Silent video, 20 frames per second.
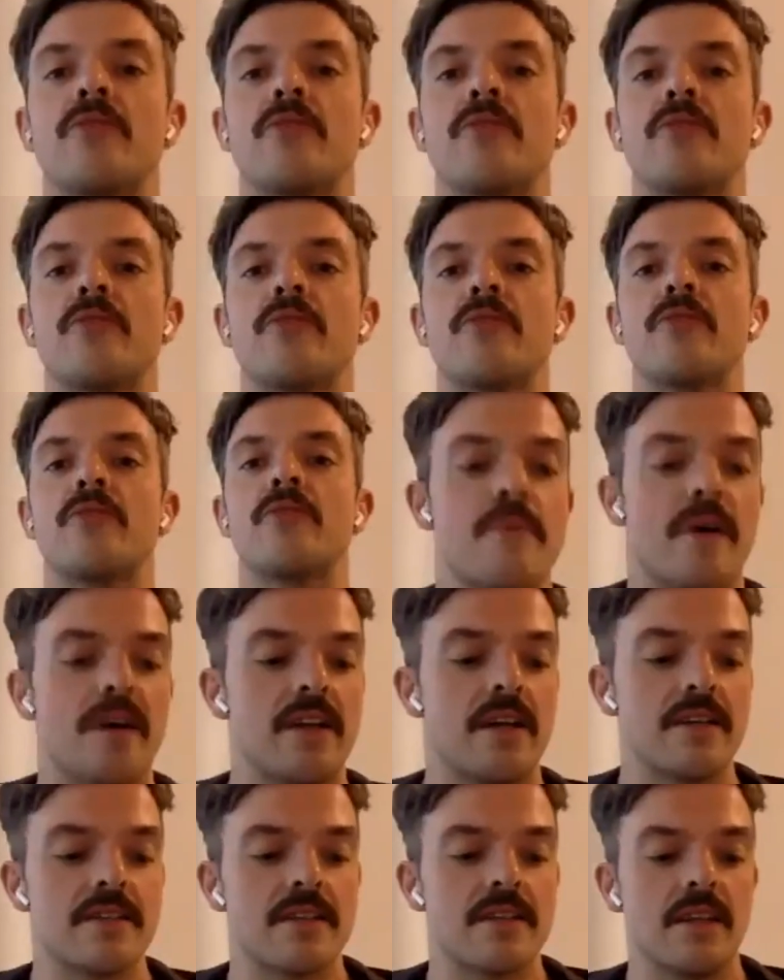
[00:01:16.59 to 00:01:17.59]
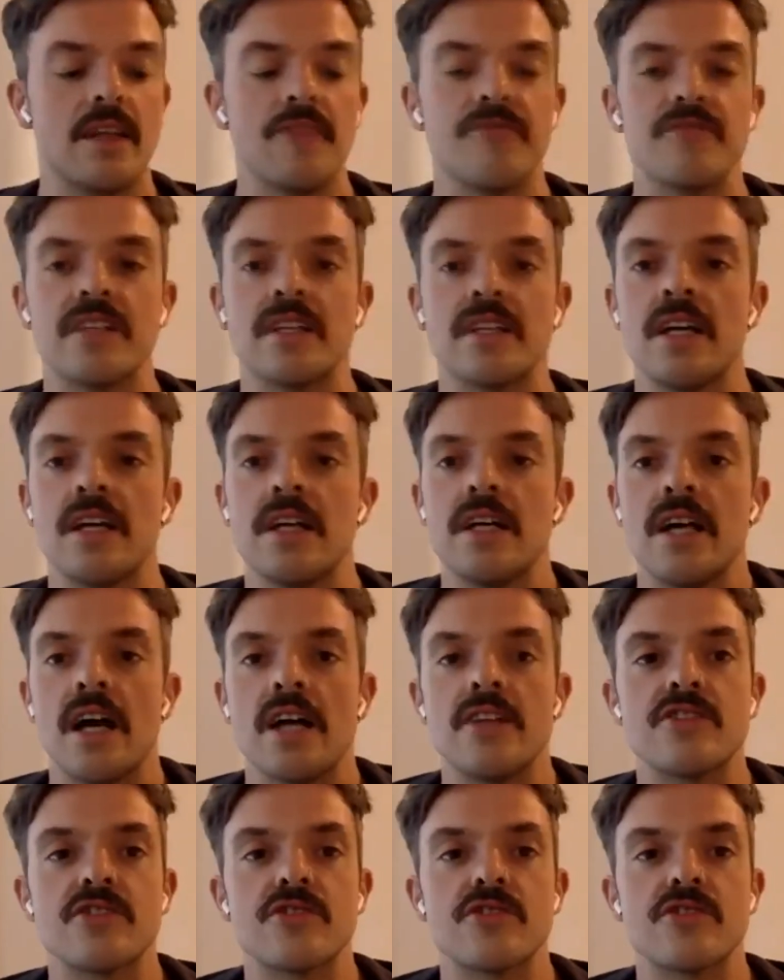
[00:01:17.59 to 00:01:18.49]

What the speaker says: We keep the spine nice and lifted and